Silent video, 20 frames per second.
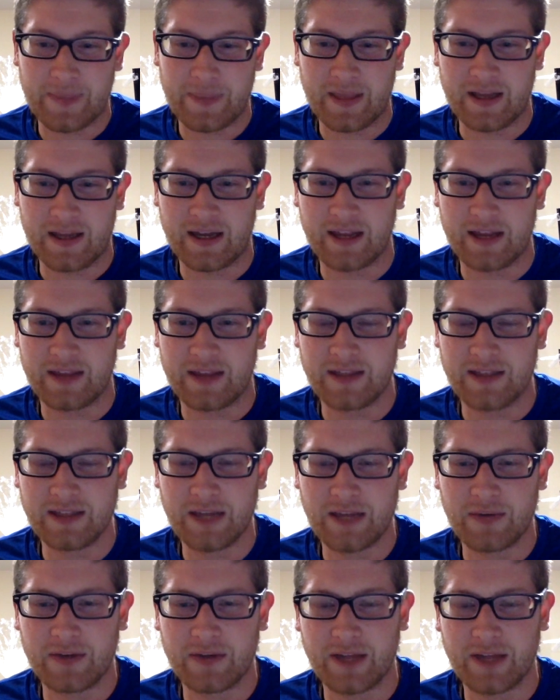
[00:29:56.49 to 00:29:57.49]
I think
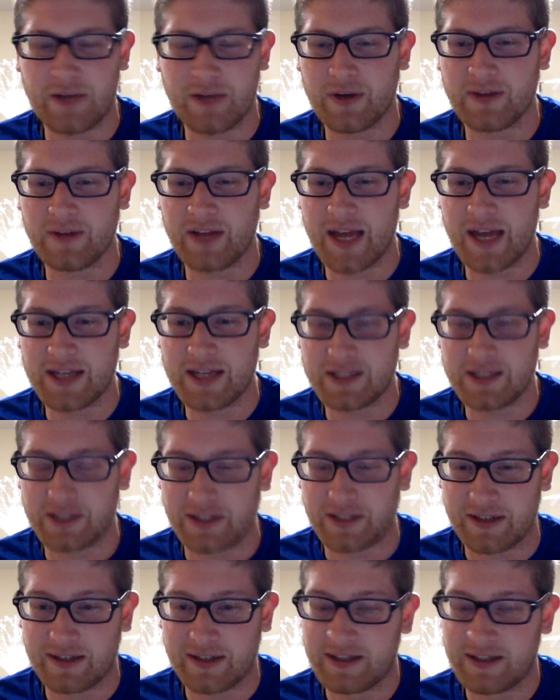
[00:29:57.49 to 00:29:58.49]
they won last
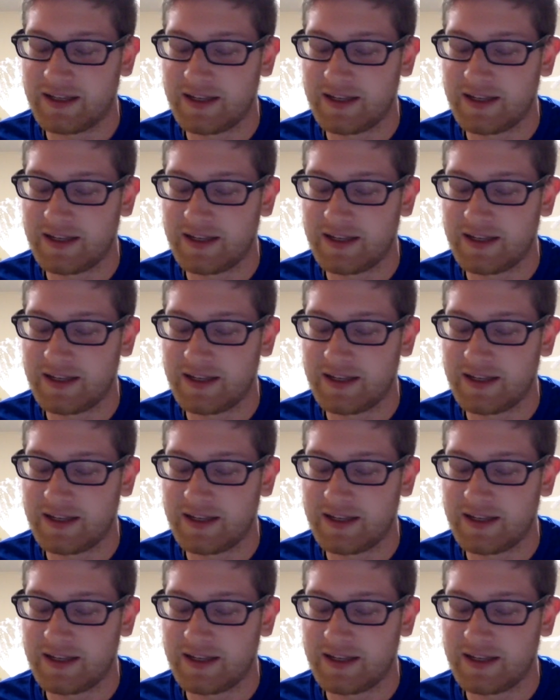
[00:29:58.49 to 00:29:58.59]
year.